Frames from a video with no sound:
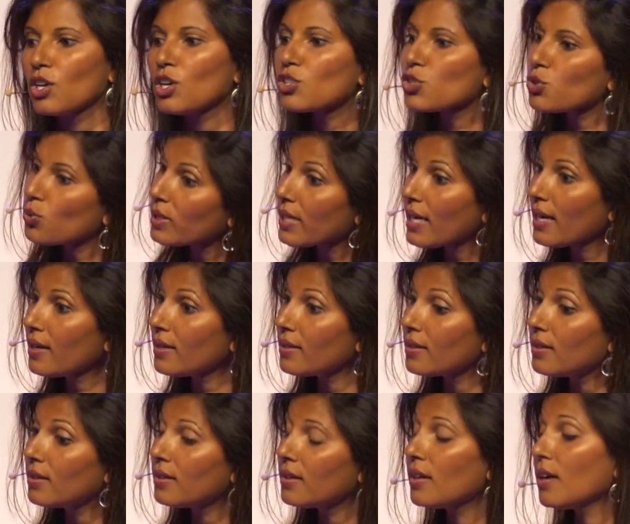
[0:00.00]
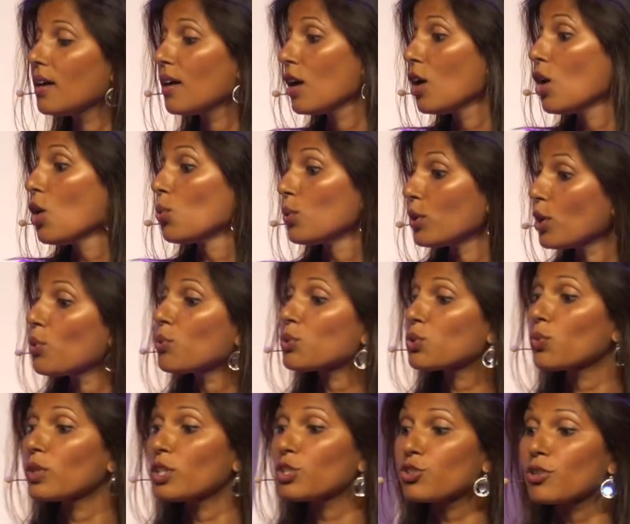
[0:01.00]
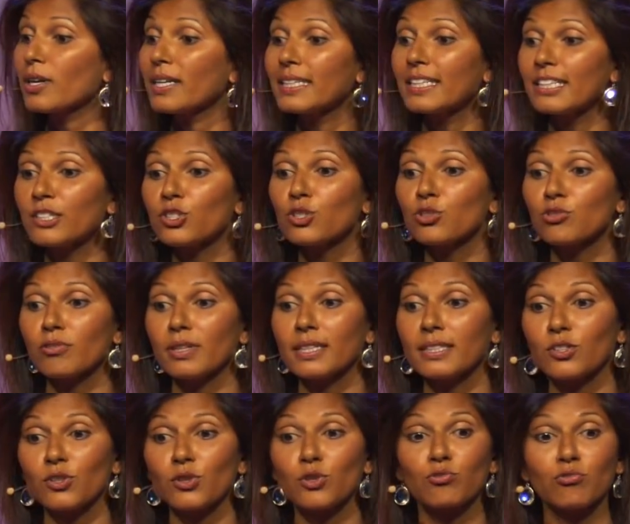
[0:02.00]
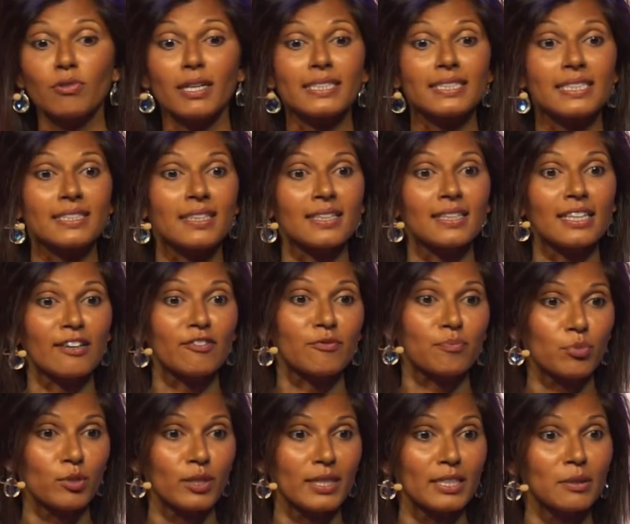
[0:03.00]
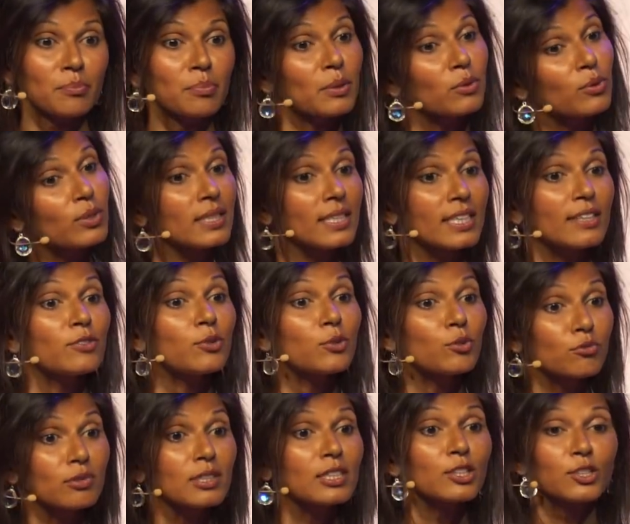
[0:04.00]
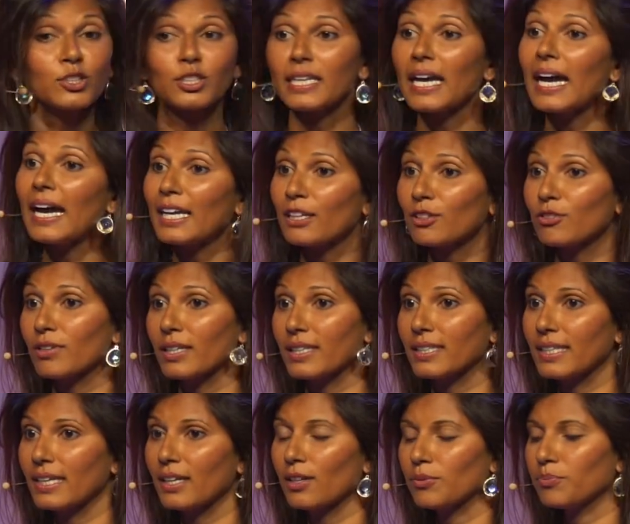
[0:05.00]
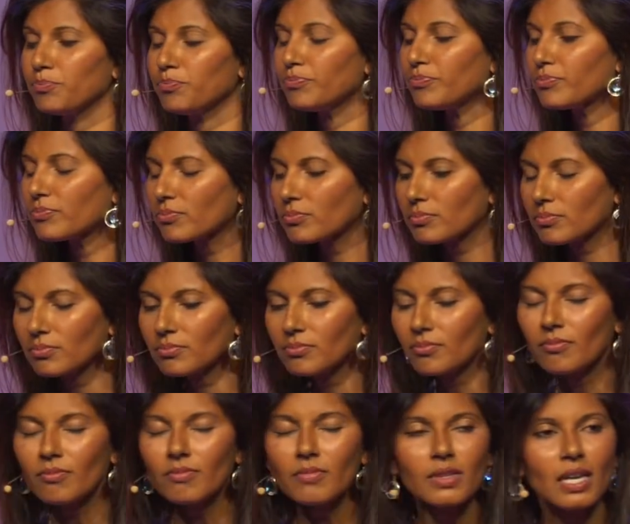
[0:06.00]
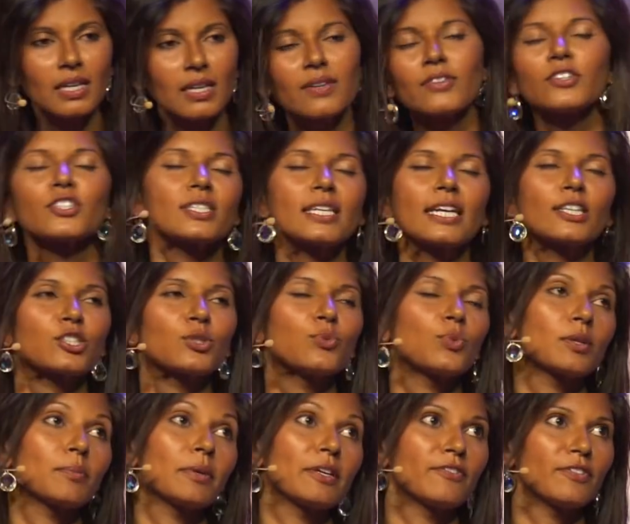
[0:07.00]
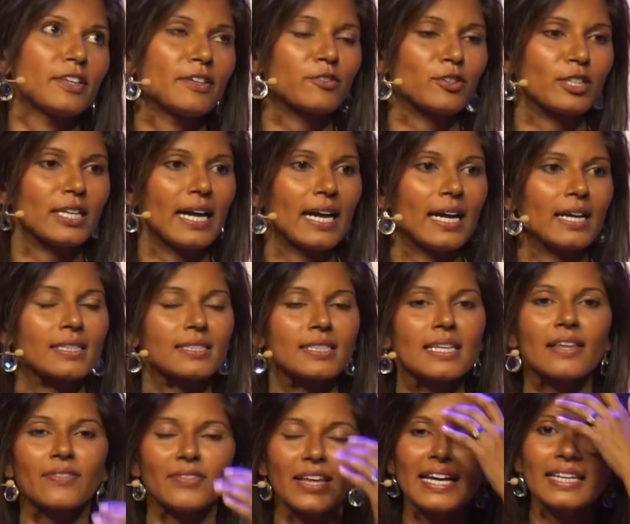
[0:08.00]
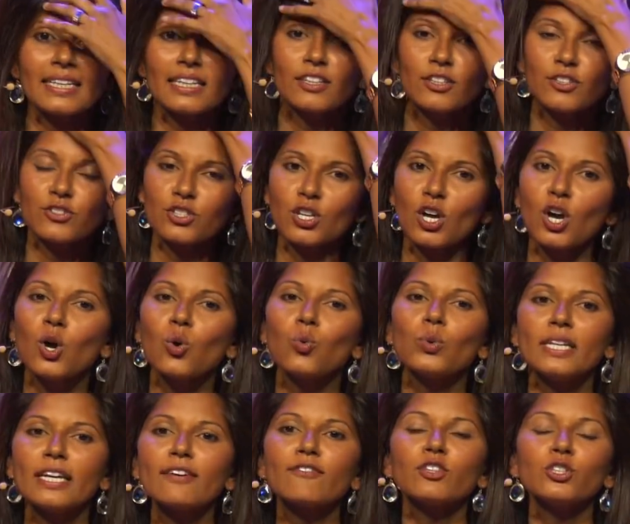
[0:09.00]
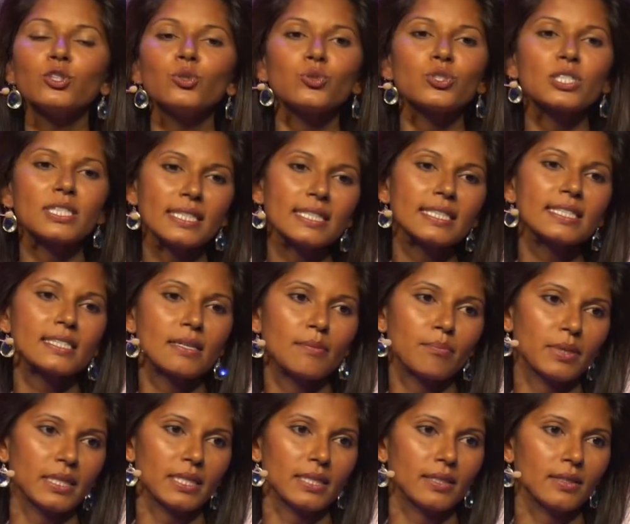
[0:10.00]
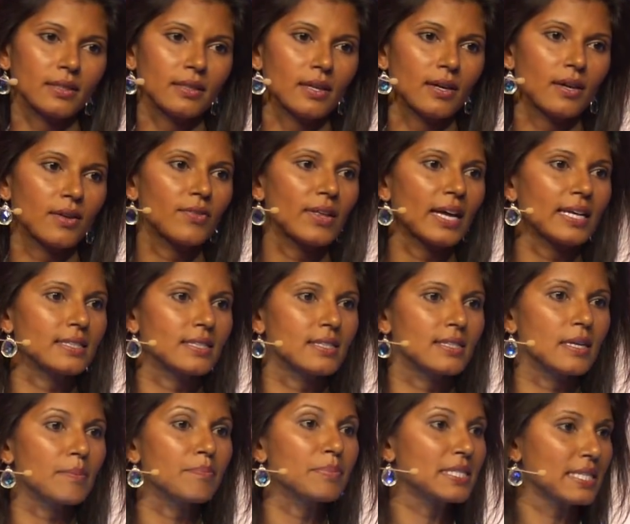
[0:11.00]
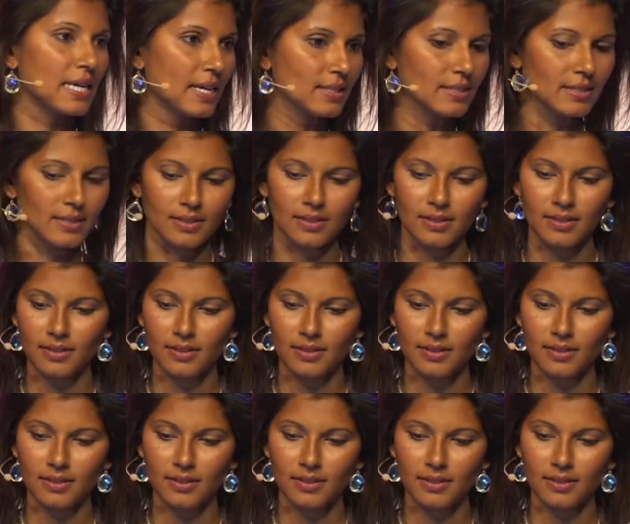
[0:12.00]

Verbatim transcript: So, again, we always want to try and integrate the right and the left brain, but I'm going to give you a really good hack right now. And this is actually one of my favorite hacks, and that is whenever you see somebody that's upset,